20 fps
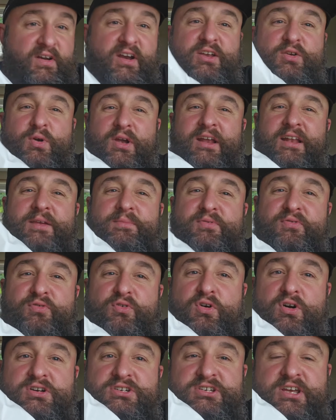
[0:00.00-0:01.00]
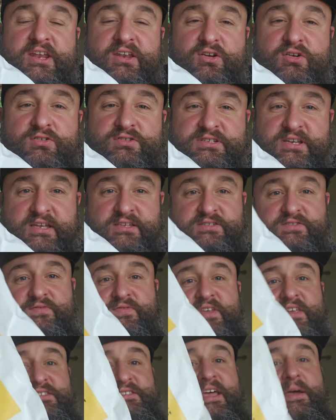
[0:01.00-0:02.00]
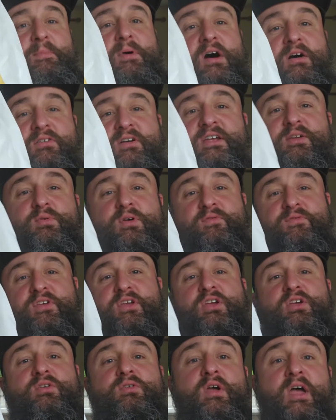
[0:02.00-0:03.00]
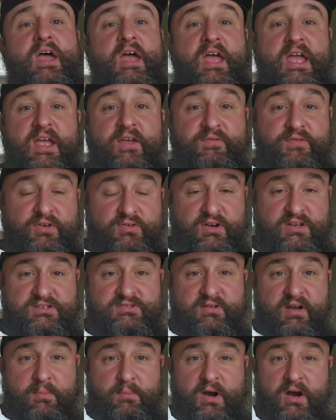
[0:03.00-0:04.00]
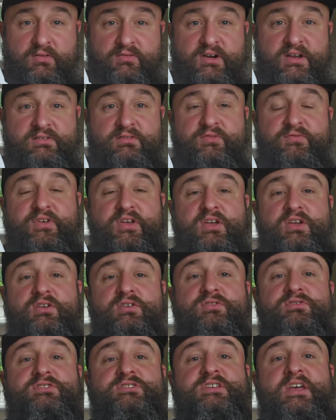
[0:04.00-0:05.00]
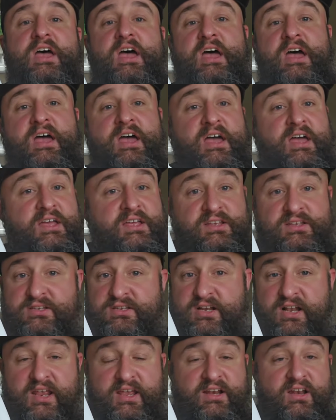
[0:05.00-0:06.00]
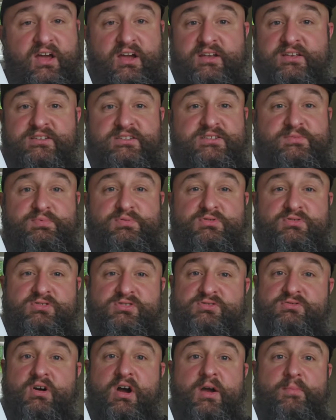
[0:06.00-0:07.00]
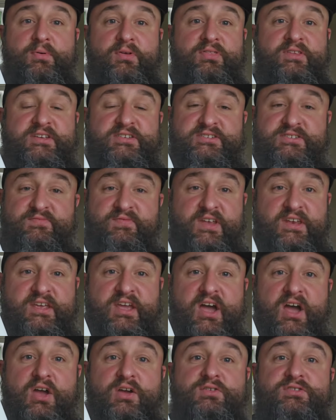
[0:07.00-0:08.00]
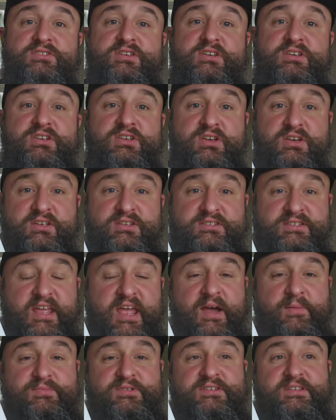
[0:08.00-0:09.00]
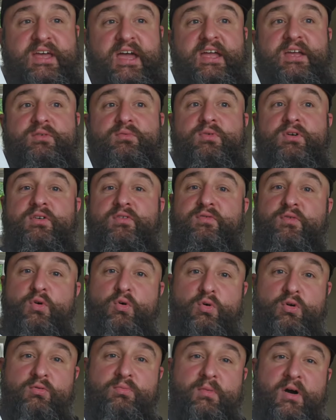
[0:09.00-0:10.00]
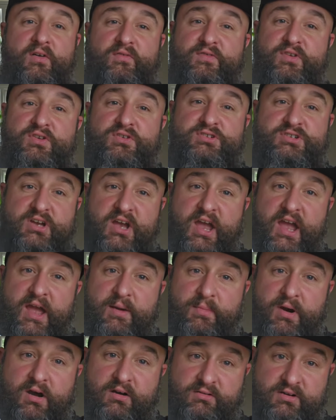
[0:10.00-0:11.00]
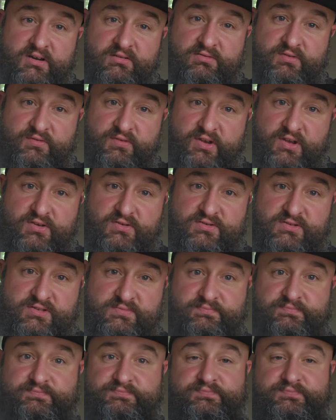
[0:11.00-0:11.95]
Very quickly before I share the contents of this MRE review, if you're into MRE reviews, click like and subscribe on this video so you can stay up to date with all of my future MRE reviews.